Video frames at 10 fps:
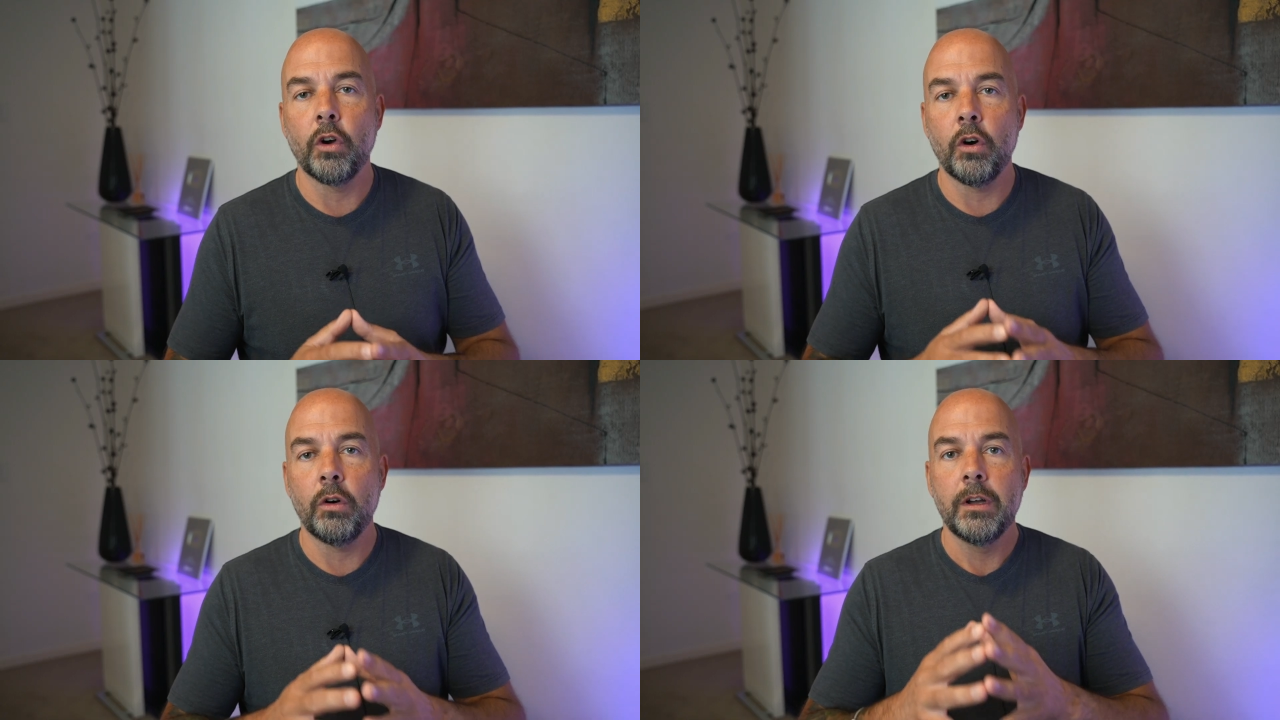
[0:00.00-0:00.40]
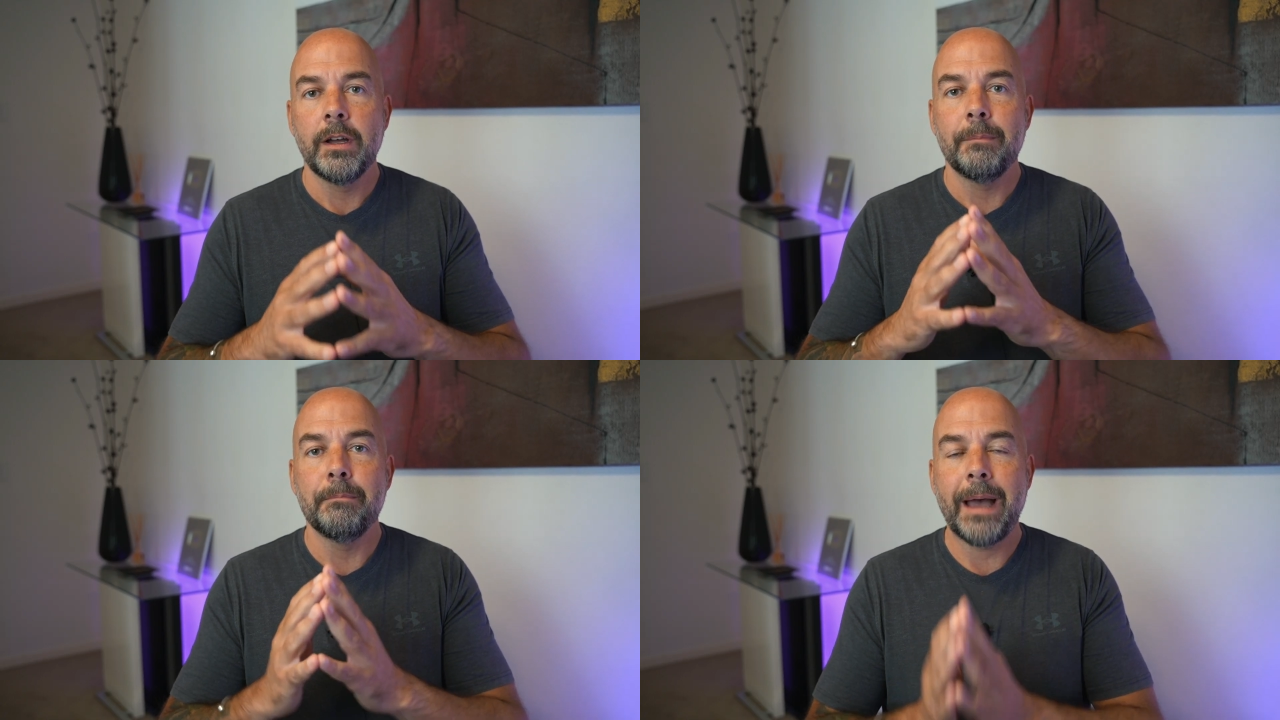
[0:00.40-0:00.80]
your
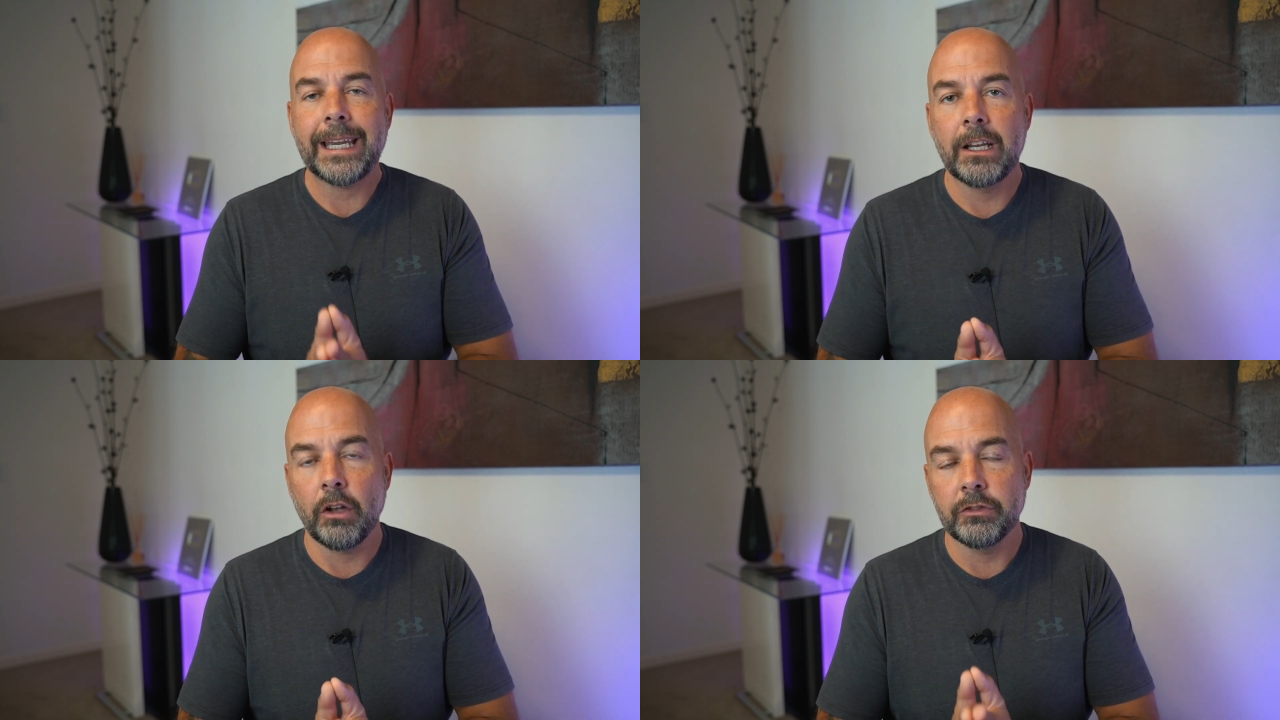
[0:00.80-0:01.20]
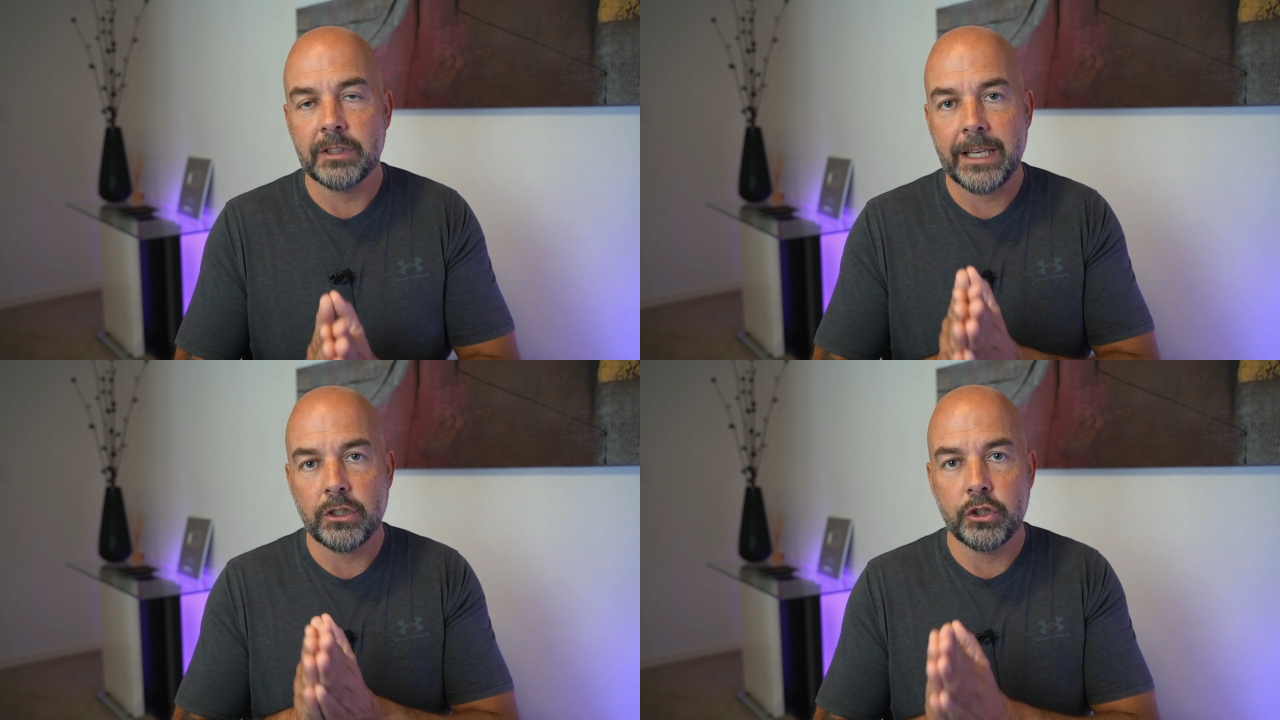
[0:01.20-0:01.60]
main
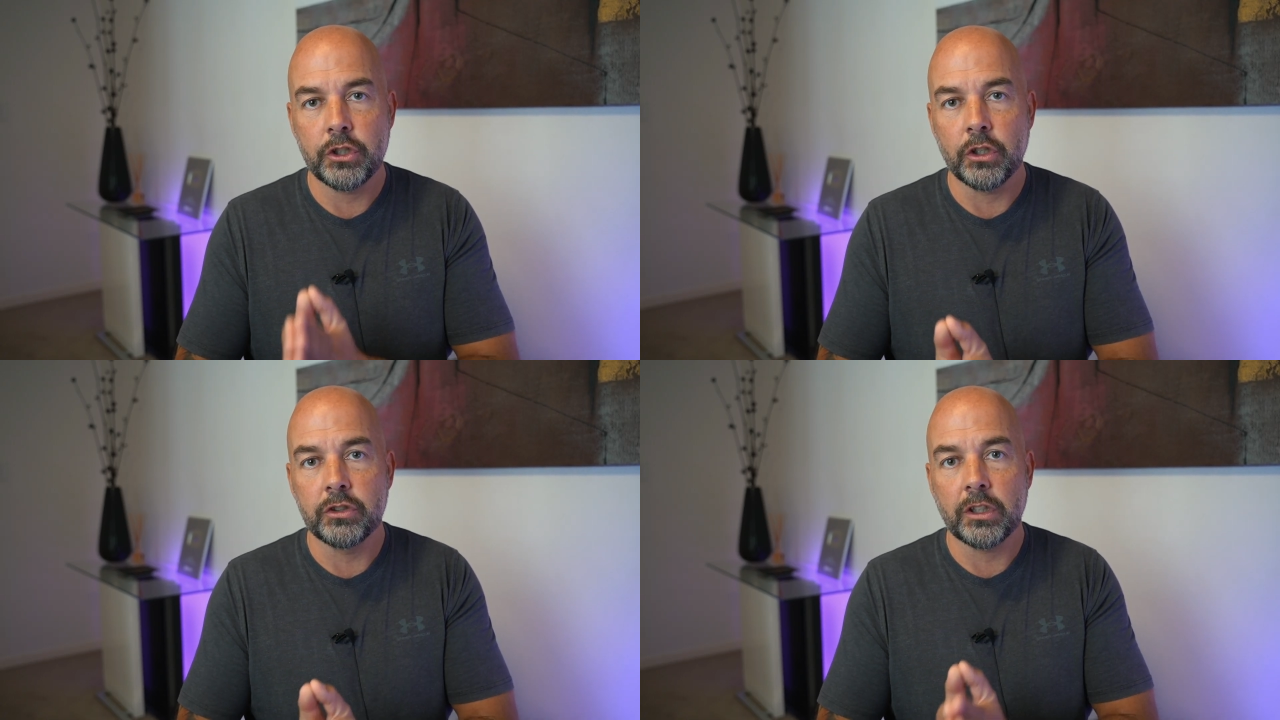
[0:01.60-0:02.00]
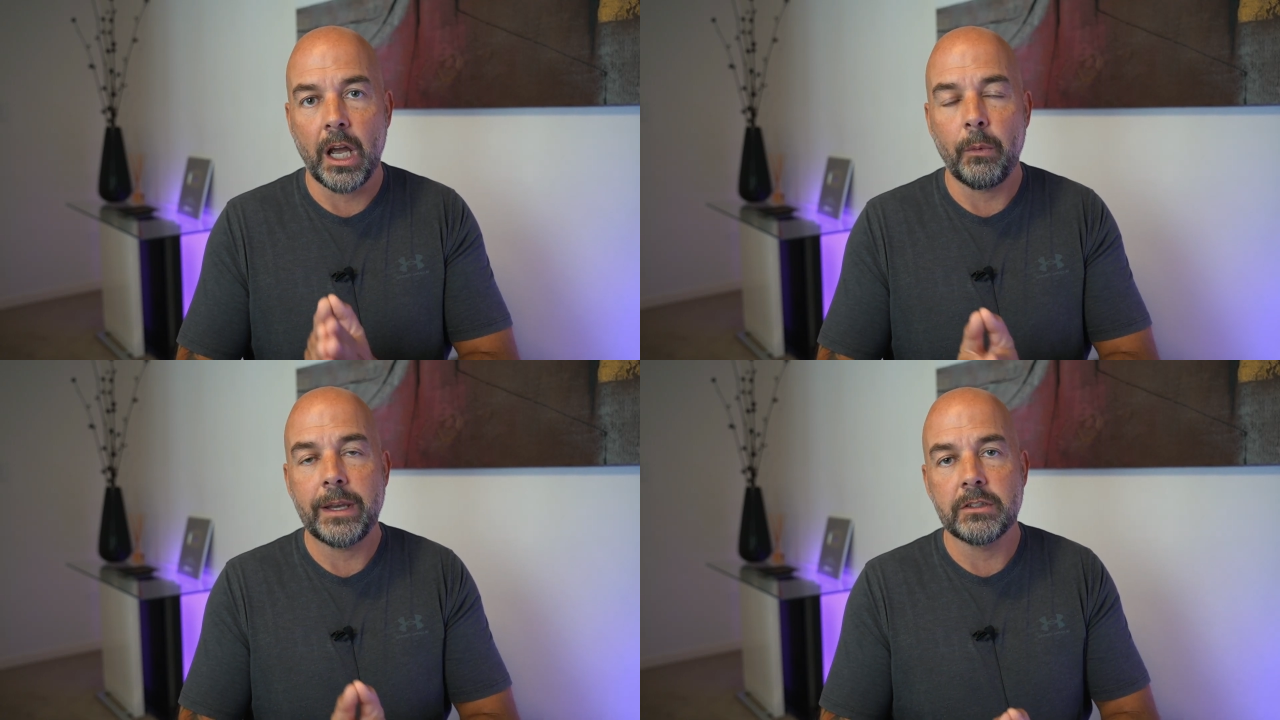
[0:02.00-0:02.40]
content should
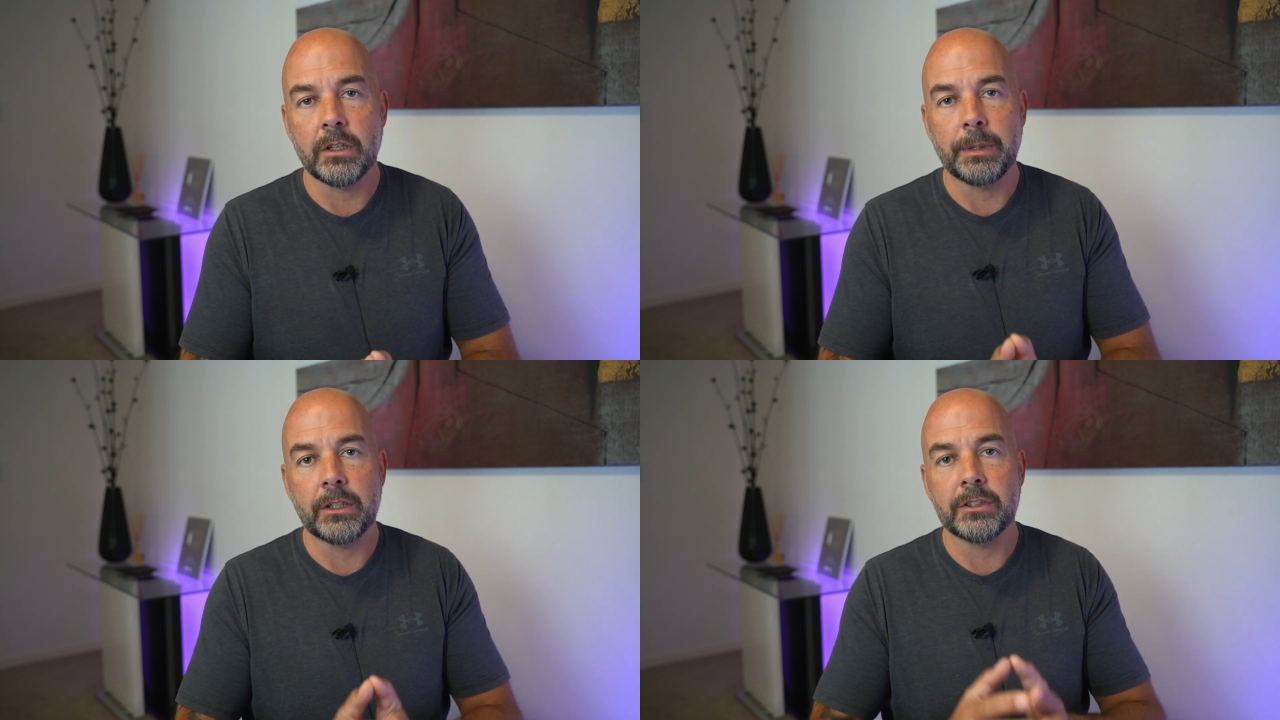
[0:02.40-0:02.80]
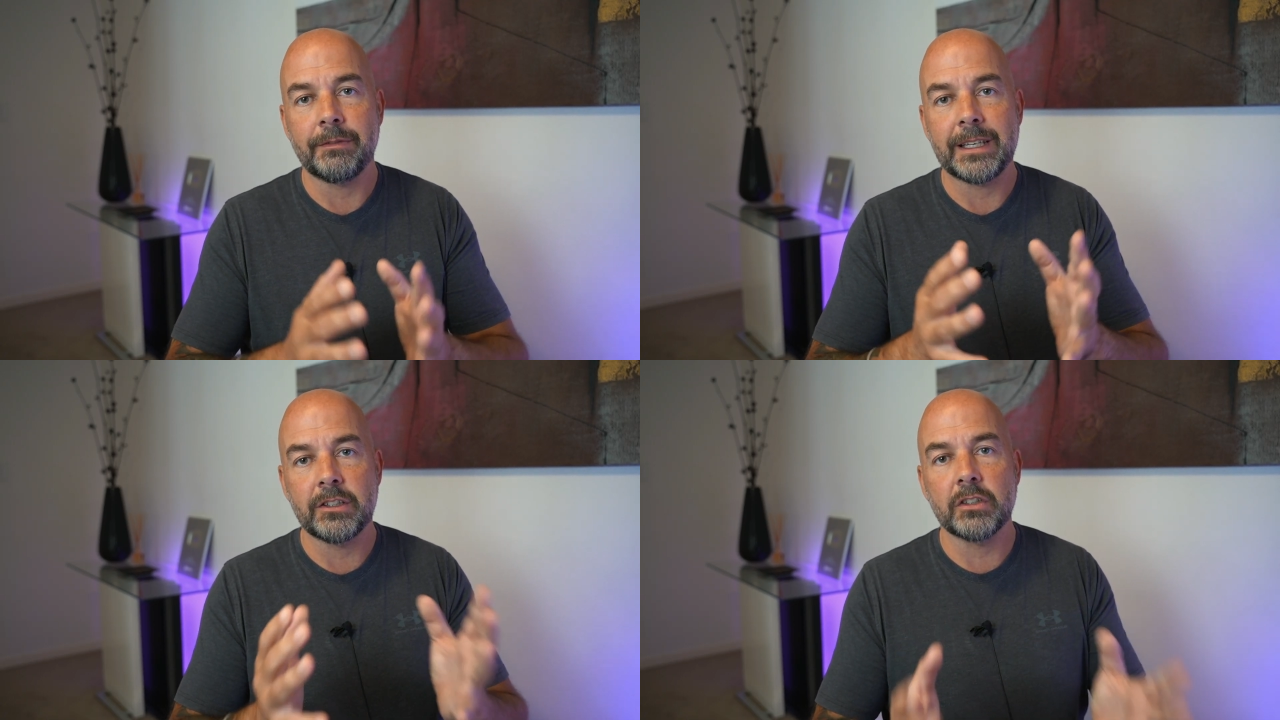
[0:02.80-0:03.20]
go into, because
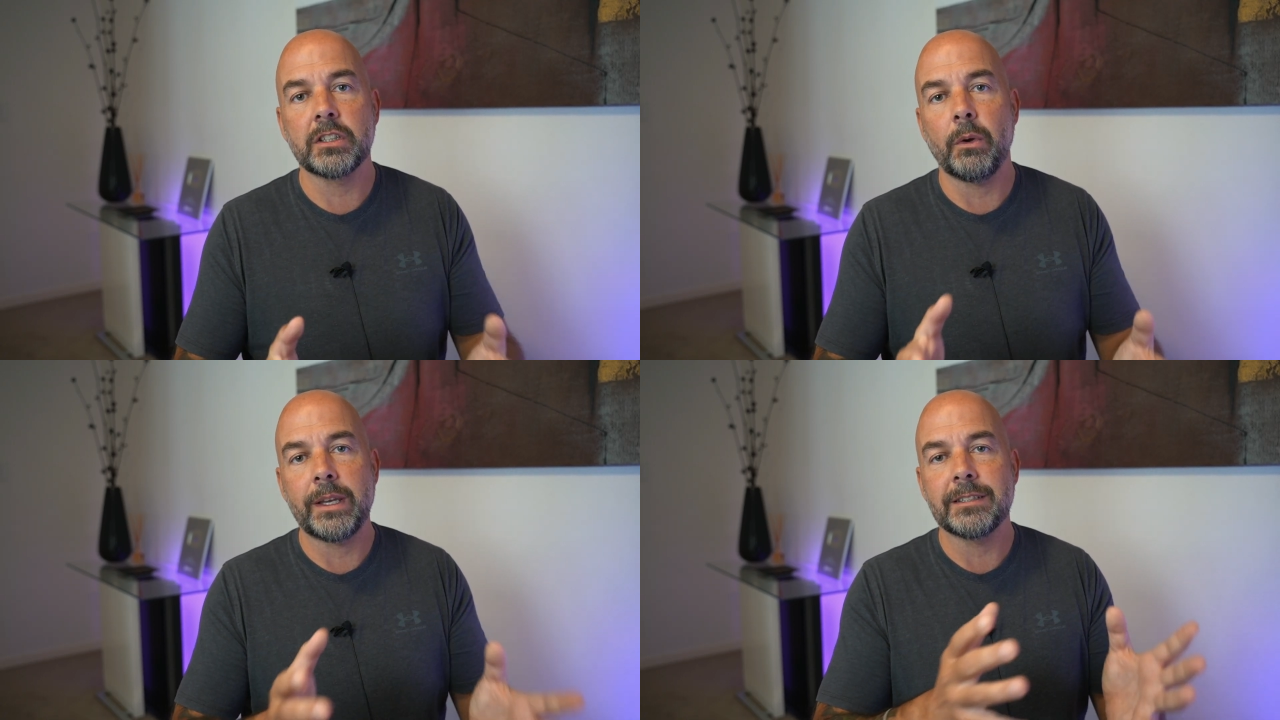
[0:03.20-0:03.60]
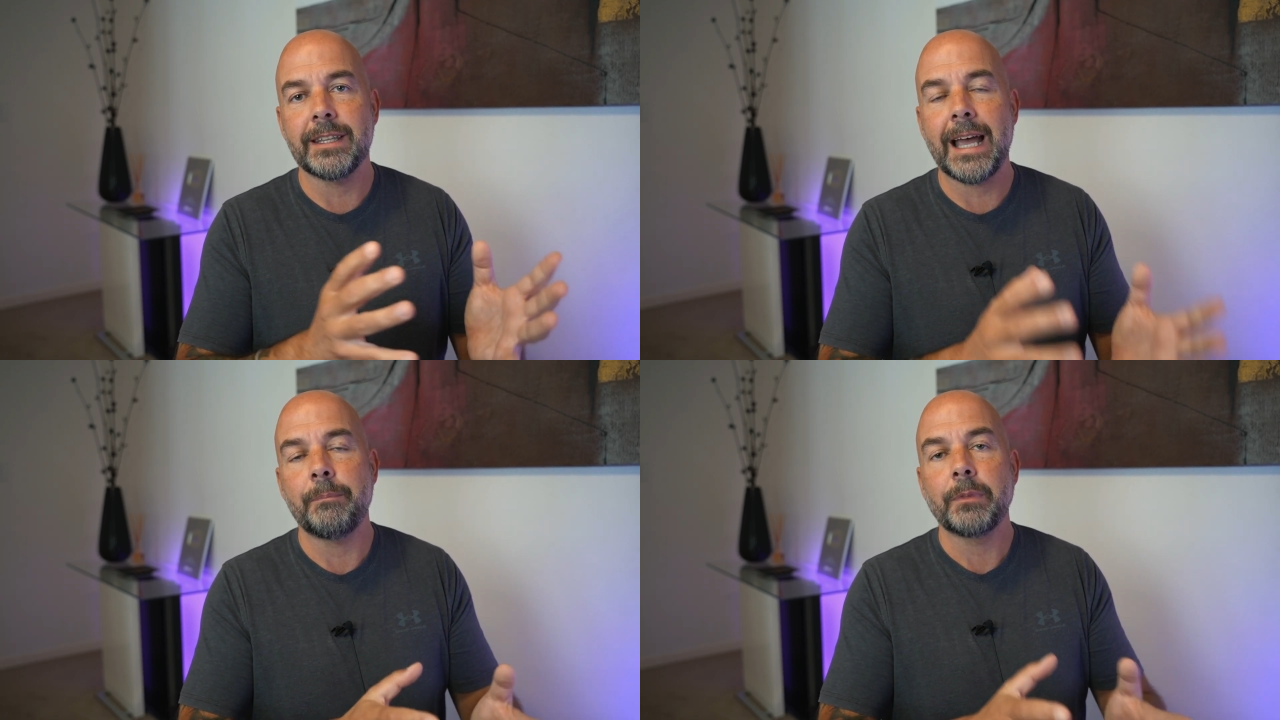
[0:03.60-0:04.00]
if it does go into
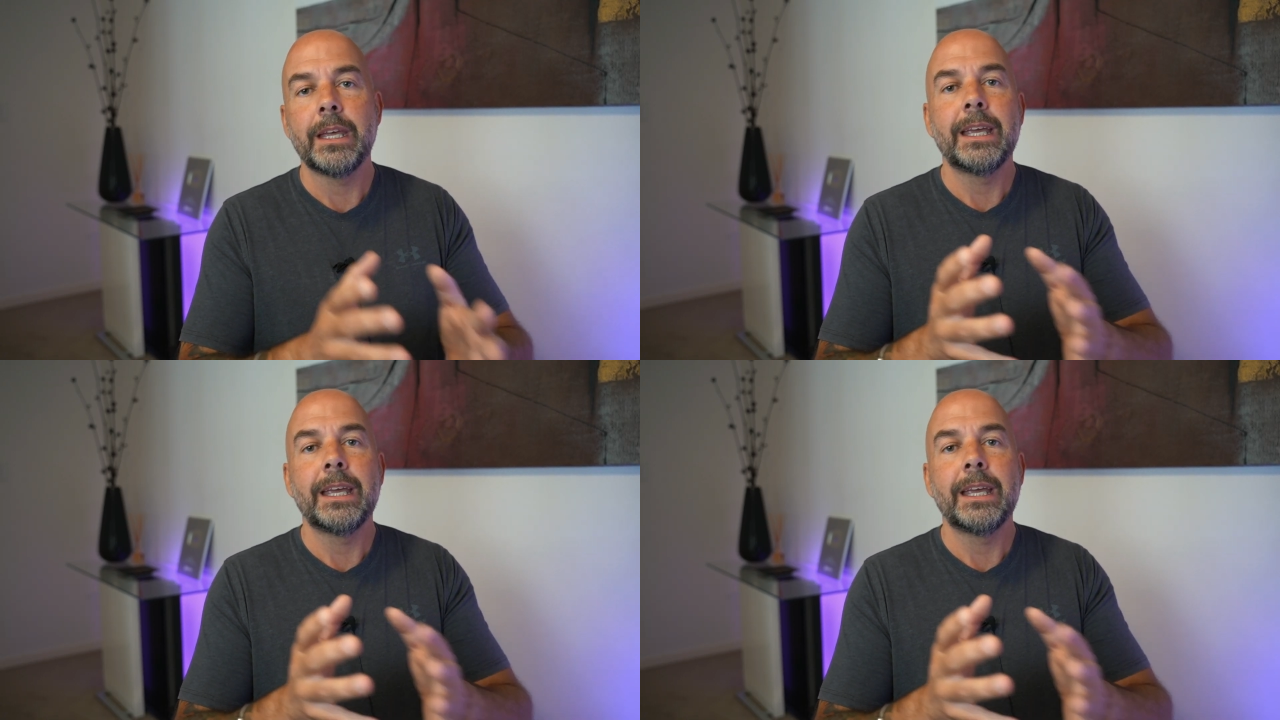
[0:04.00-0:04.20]
that,